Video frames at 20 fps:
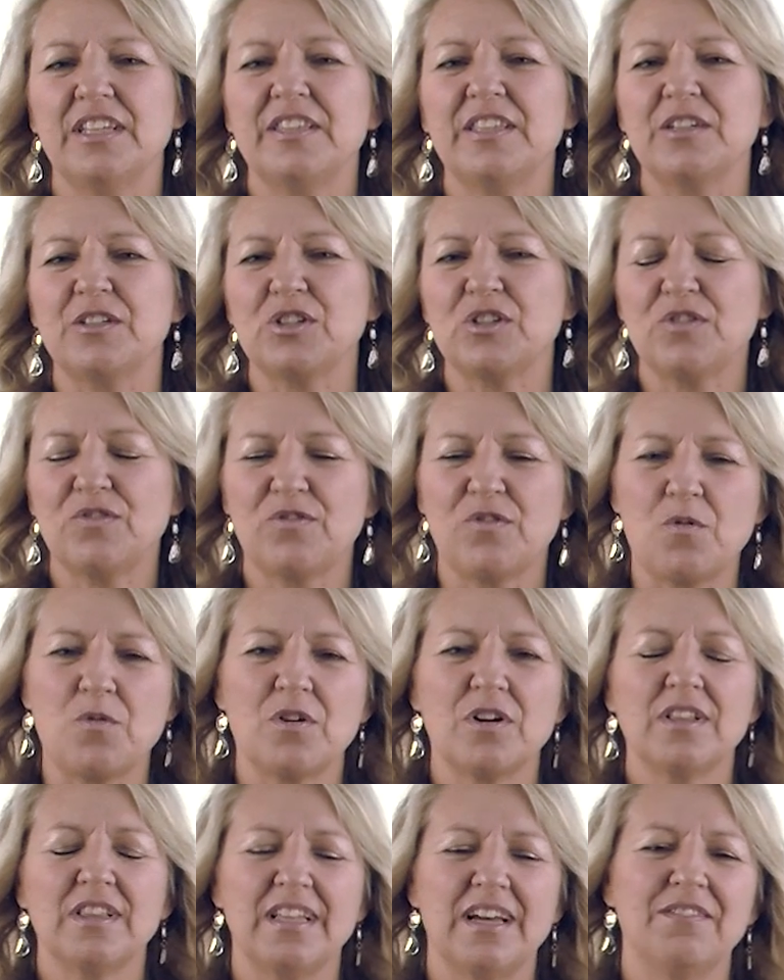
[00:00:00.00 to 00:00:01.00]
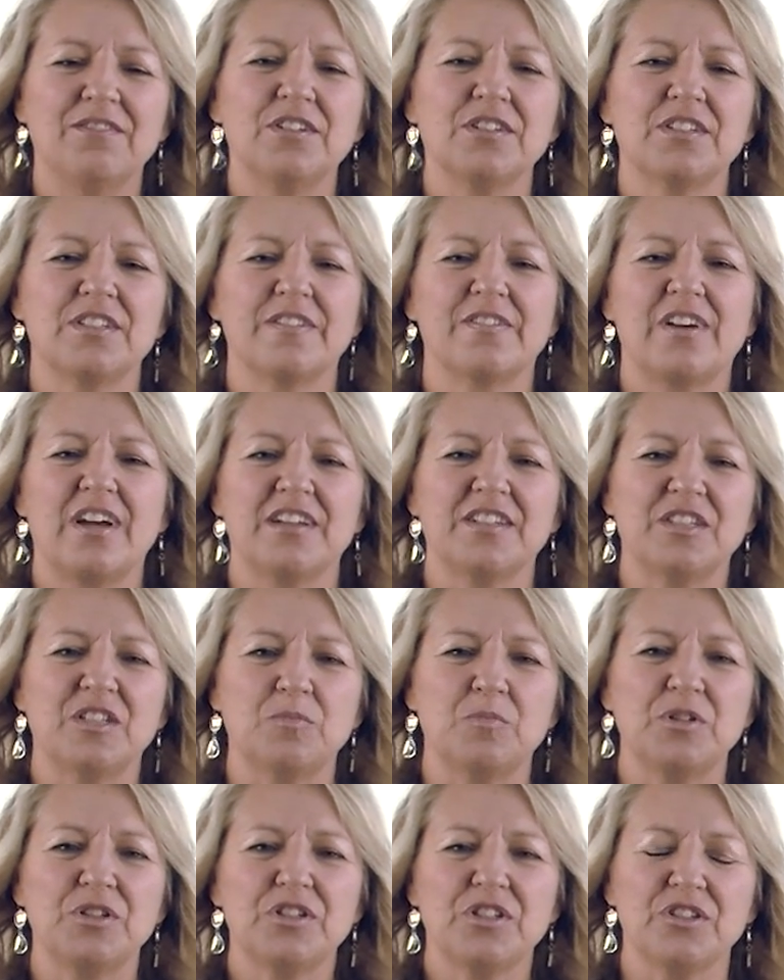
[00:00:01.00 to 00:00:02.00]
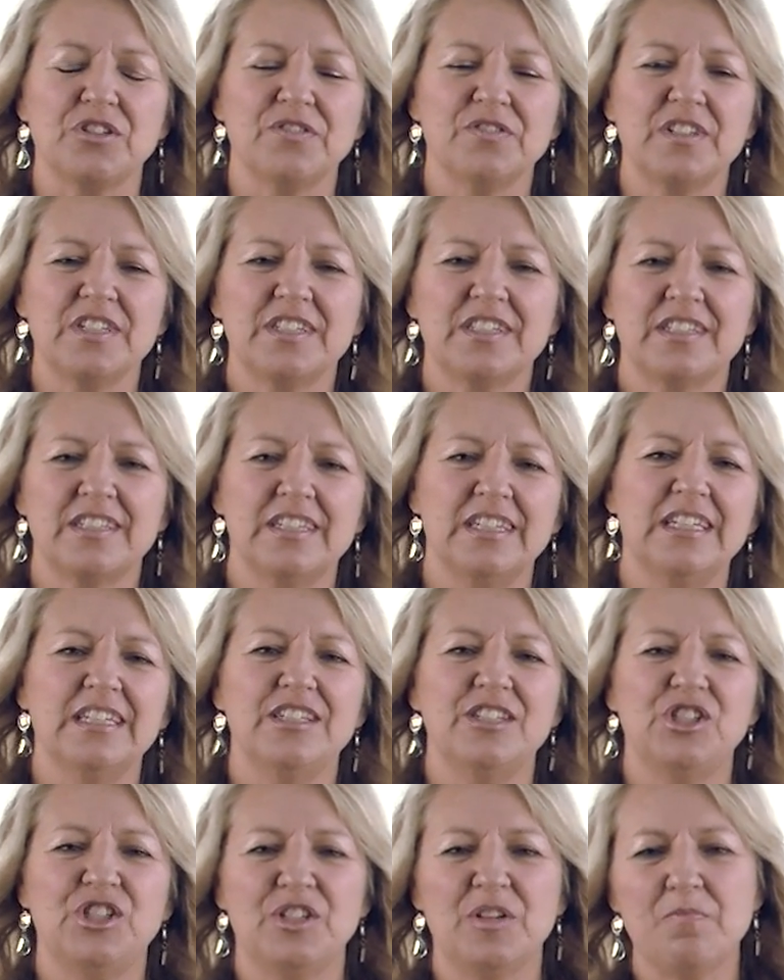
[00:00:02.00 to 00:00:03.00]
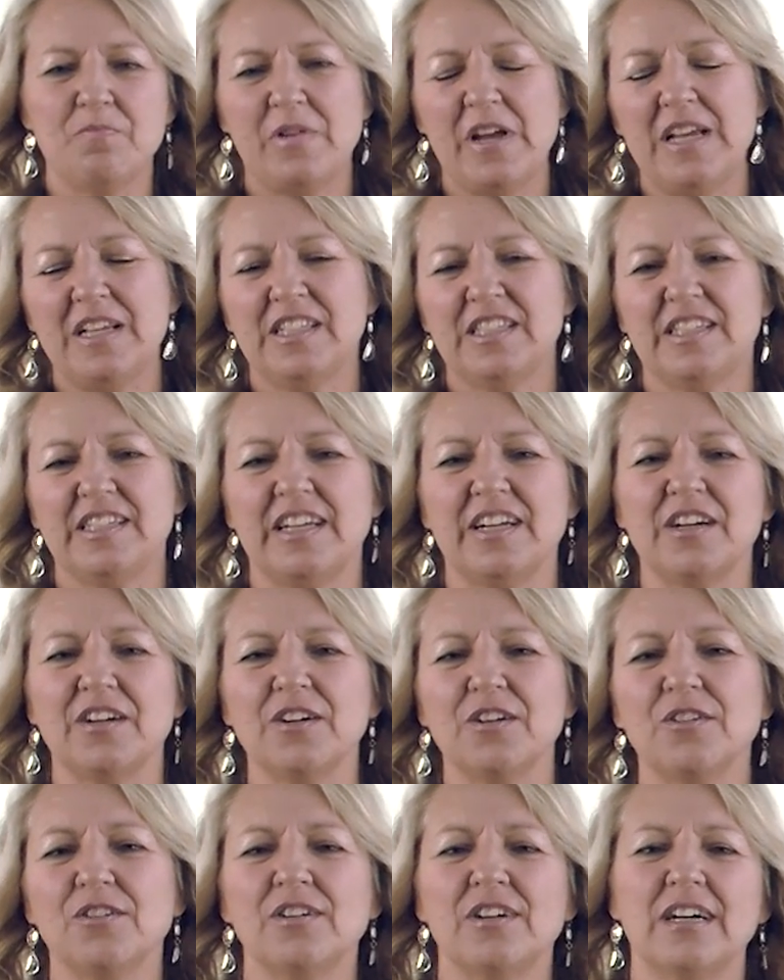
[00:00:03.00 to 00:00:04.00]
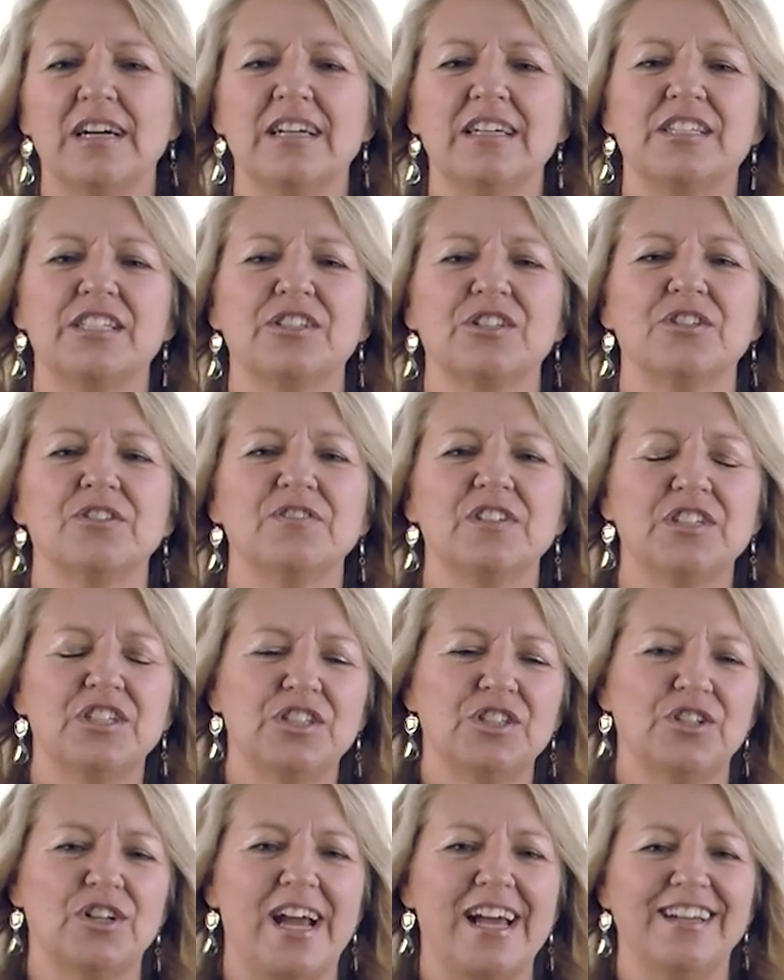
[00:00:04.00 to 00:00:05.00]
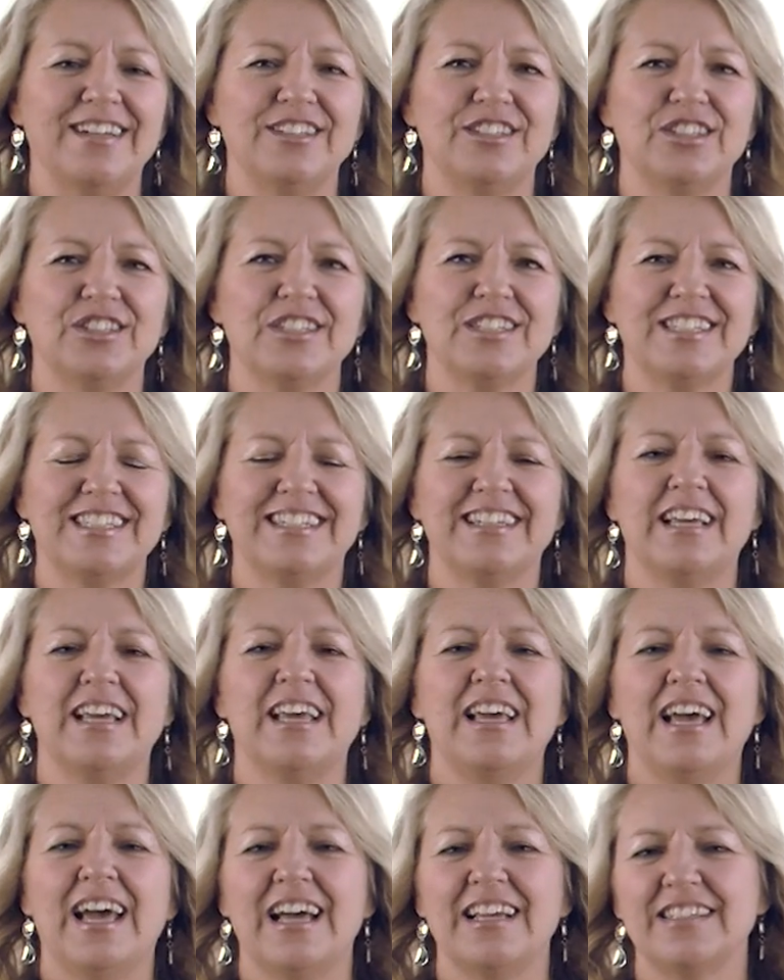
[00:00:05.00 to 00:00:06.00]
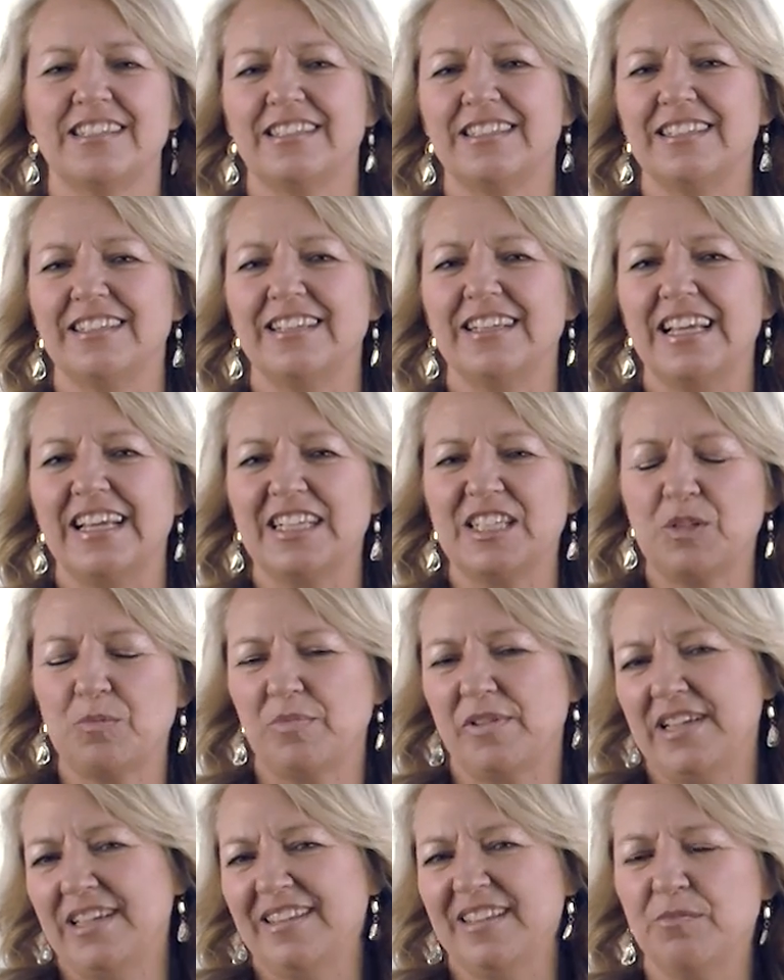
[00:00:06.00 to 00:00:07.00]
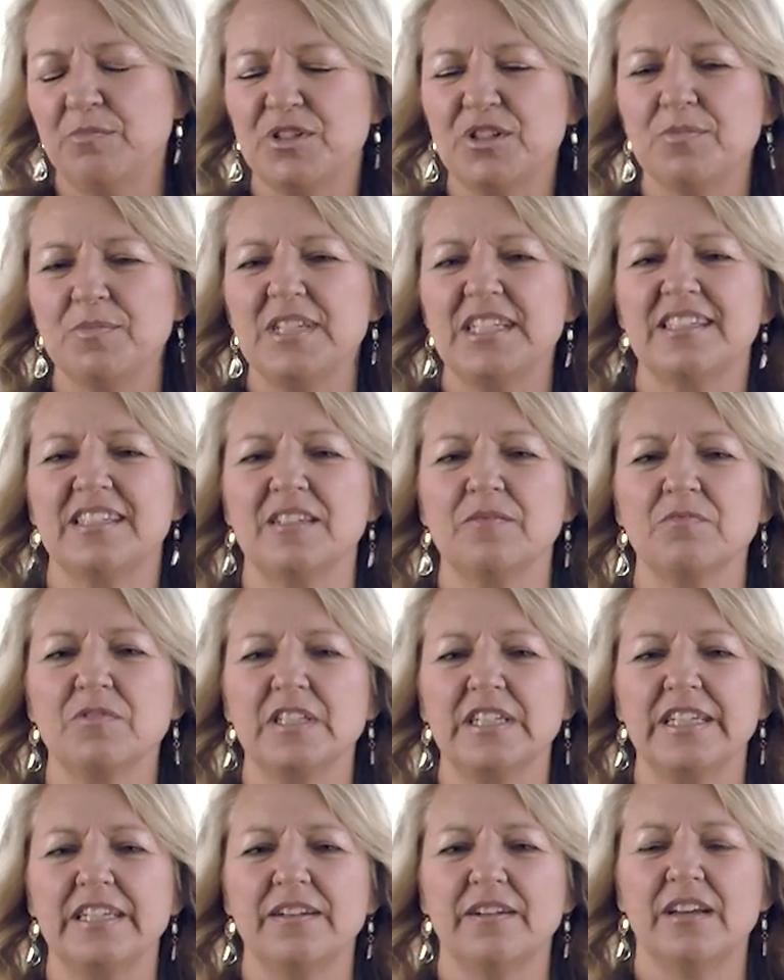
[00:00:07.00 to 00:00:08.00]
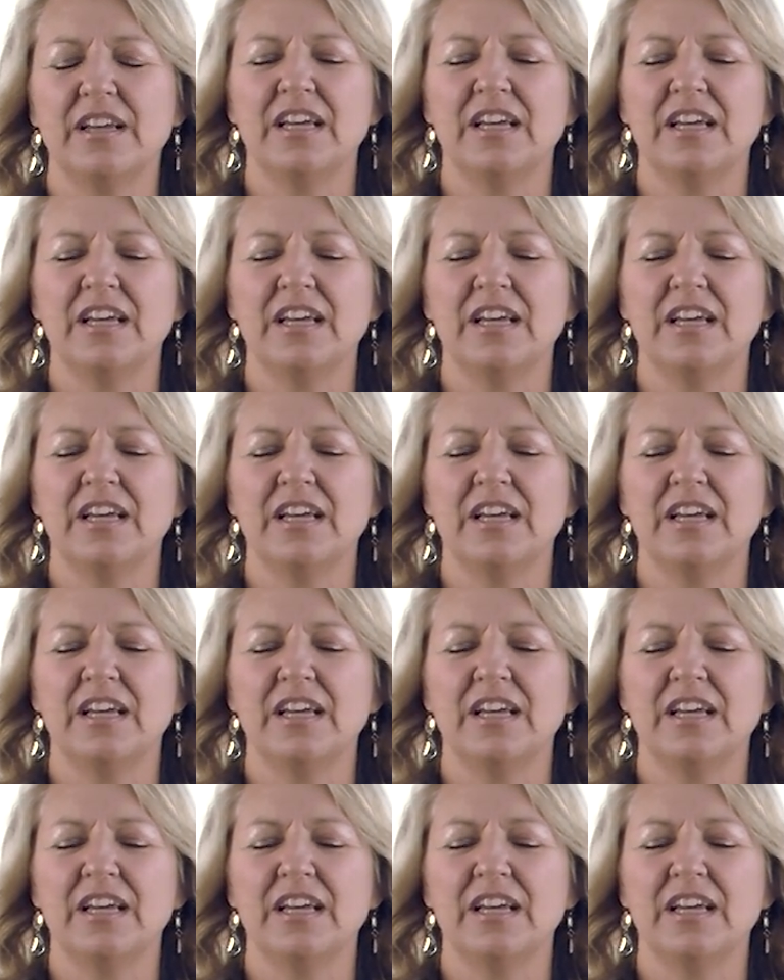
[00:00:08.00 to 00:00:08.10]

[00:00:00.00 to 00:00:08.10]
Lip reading: that there's 4 levels of customer service, and Jim Pansero, a service strategist, has explained them to me simply.